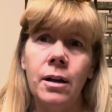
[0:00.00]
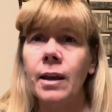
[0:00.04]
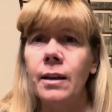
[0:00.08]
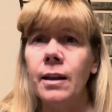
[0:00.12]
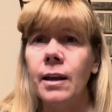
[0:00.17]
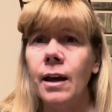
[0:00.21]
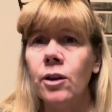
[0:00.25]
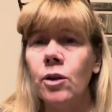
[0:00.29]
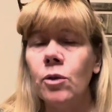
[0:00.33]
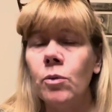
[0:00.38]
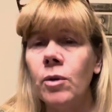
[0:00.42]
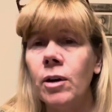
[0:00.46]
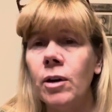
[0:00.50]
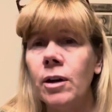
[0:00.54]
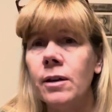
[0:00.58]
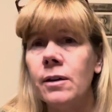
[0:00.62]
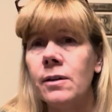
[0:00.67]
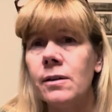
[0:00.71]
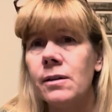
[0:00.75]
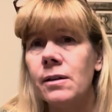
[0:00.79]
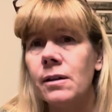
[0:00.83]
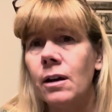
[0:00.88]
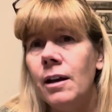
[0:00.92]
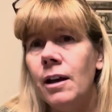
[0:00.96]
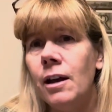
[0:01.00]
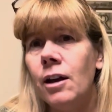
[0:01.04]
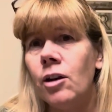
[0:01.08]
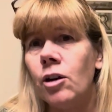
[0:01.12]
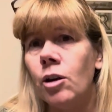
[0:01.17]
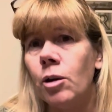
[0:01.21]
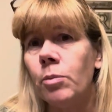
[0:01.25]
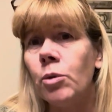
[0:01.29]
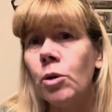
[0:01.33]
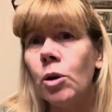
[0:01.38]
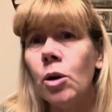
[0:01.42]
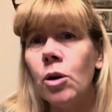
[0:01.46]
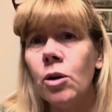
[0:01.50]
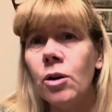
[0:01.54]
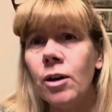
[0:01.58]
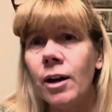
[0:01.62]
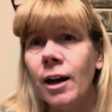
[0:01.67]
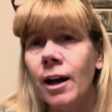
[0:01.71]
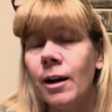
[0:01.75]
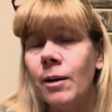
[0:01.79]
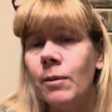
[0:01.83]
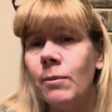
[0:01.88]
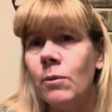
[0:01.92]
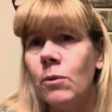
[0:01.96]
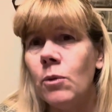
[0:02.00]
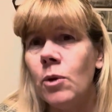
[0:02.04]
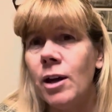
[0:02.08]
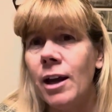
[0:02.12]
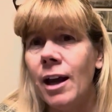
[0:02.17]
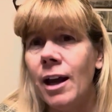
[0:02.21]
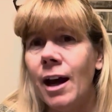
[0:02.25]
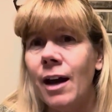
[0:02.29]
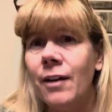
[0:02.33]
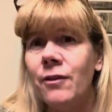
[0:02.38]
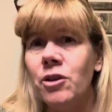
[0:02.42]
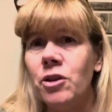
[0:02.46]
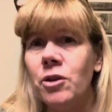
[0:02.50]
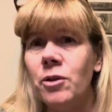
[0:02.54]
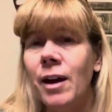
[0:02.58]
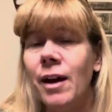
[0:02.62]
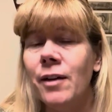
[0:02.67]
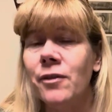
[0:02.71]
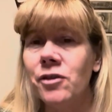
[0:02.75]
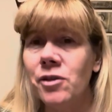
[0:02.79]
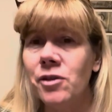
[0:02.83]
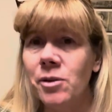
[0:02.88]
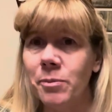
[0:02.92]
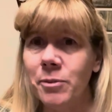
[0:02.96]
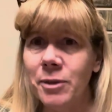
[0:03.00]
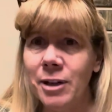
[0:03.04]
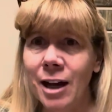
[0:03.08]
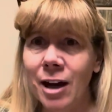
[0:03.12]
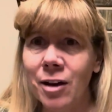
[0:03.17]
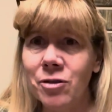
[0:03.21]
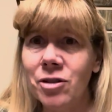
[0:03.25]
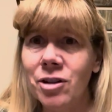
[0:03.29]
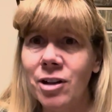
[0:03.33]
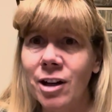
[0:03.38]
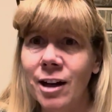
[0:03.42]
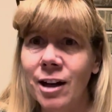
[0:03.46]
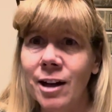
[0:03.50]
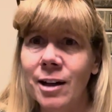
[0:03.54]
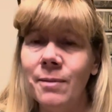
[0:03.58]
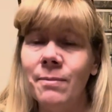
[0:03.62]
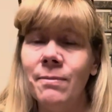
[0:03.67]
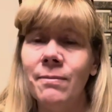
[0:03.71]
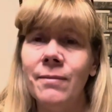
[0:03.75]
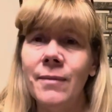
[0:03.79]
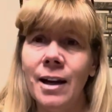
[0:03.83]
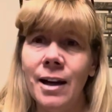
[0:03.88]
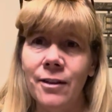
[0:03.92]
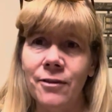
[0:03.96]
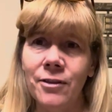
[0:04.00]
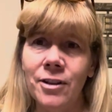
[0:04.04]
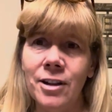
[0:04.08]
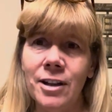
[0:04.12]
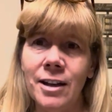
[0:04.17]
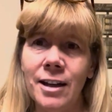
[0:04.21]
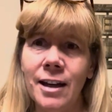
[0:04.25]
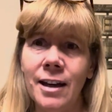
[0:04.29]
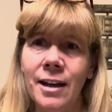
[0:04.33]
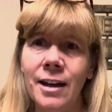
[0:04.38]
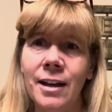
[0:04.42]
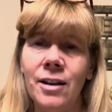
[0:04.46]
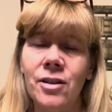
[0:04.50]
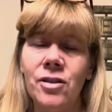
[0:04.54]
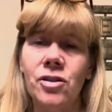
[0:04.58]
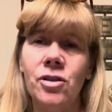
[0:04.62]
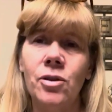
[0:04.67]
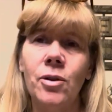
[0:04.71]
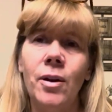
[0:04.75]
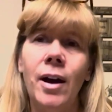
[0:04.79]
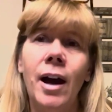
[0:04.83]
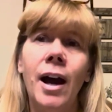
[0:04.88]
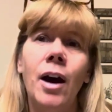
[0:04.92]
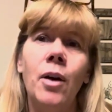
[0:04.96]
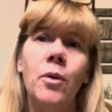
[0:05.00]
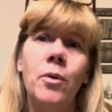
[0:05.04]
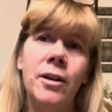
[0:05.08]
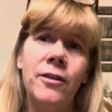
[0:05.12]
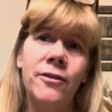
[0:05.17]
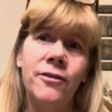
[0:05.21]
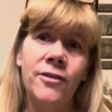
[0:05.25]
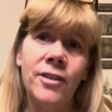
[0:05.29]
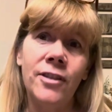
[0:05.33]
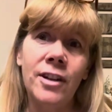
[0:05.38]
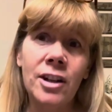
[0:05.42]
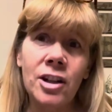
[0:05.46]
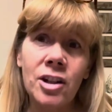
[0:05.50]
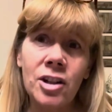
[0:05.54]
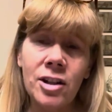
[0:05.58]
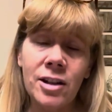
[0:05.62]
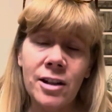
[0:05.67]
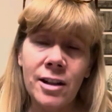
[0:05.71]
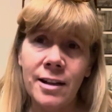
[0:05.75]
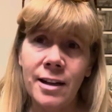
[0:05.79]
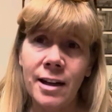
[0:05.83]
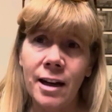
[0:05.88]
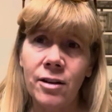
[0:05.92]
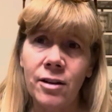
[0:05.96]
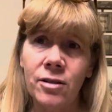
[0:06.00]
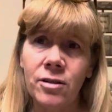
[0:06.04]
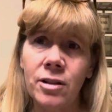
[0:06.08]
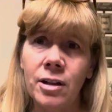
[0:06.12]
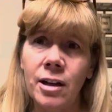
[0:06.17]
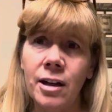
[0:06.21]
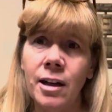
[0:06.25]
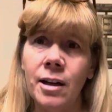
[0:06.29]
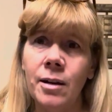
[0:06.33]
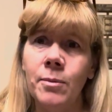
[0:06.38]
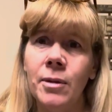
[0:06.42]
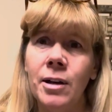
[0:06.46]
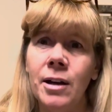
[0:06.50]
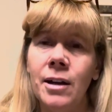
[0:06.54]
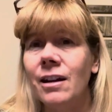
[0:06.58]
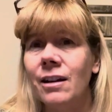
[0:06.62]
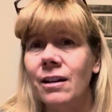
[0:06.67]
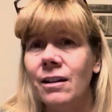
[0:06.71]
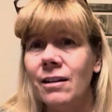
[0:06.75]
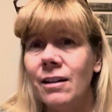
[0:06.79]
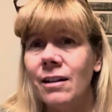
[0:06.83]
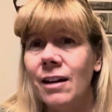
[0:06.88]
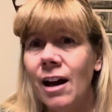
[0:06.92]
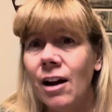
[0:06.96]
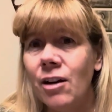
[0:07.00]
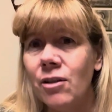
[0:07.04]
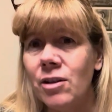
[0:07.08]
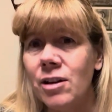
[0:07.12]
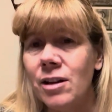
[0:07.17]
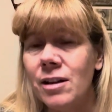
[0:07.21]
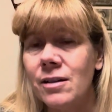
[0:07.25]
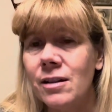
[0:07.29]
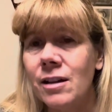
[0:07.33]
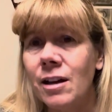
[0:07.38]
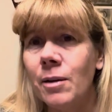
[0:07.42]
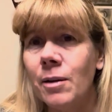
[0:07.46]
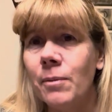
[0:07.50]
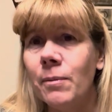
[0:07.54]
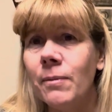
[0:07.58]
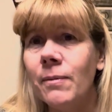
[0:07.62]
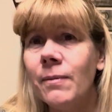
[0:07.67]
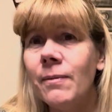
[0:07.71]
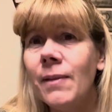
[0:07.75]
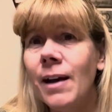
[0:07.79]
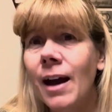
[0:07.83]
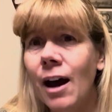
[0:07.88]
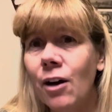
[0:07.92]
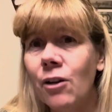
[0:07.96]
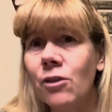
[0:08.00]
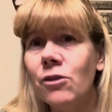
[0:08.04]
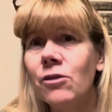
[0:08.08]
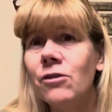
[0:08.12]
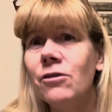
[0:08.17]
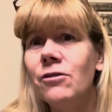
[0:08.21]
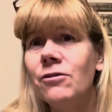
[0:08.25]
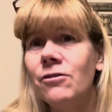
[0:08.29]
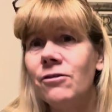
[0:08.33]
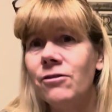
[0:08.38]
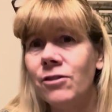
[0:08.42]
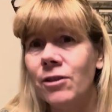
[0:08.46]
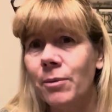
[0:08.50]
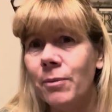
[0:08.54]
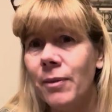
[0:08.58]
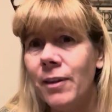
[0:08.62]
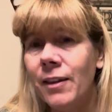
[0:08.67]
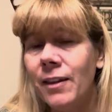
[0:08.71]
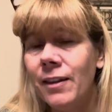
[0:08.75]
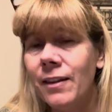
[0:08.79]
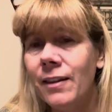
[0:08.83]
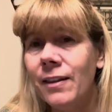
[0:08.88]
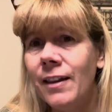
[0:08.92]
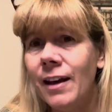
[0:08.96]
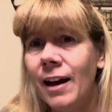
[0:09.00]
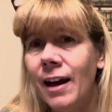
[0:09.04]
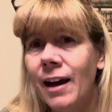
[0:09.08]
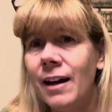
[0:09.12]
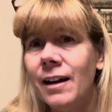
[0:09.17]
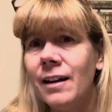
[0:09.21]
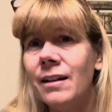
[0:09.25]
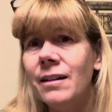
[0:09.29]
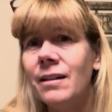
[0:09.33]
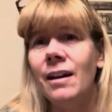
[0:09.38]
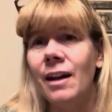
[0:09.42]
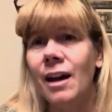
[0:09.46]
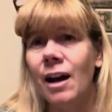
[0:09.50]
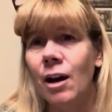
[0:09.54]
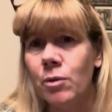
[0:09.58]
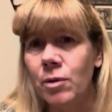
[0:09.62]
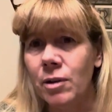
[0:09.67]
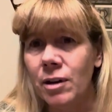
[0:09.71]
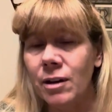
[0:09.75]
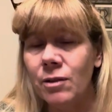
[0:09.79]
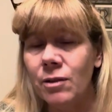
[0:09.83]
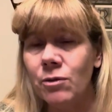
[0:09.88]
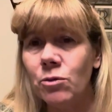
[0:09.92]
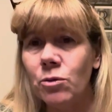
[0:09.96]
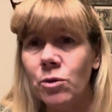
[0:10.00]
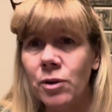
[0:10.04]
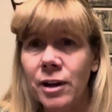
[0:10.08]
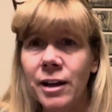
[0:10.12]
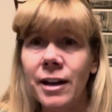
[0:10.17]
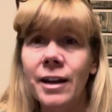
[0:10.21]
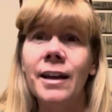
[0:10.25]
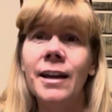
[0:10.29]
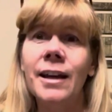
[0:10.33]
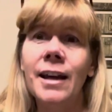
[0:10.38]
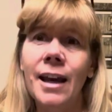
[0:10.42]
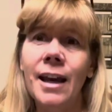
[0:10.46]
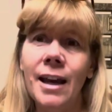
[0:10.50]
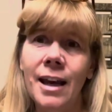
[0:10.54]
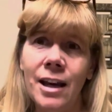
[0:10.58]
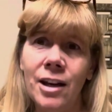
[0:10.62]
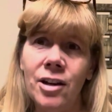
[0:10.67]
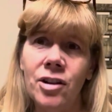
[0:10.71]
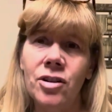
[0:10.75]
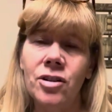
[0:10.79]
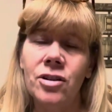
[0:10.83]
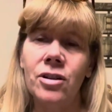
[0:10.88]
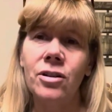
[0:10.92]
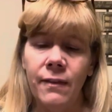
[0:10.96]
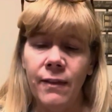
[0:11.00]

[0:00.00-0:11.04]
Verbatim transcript: The other one is in our program, we have you have some downtime every day. And so how we finish the downtime and how kids come out from that and how we re-engage.